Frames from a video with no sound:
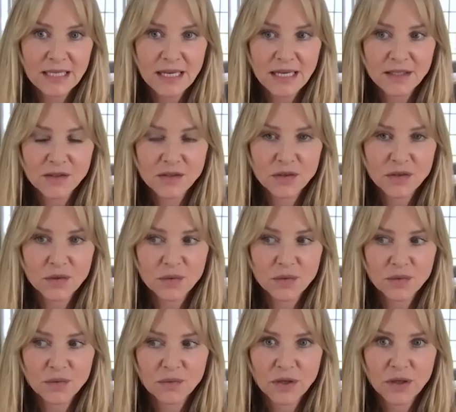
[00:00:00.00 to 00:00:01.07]
next
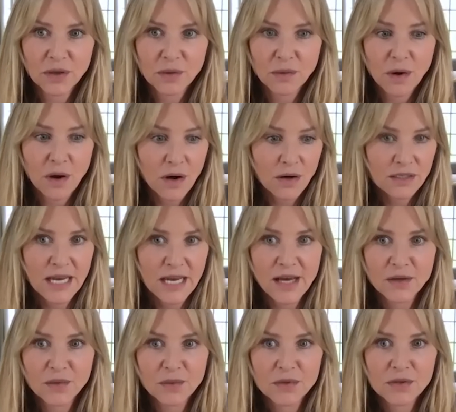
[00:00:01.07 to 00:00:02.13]
to, you know, our
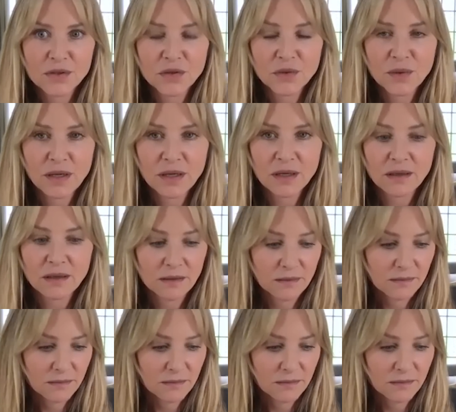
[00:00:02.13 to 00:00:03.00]
dad who was doing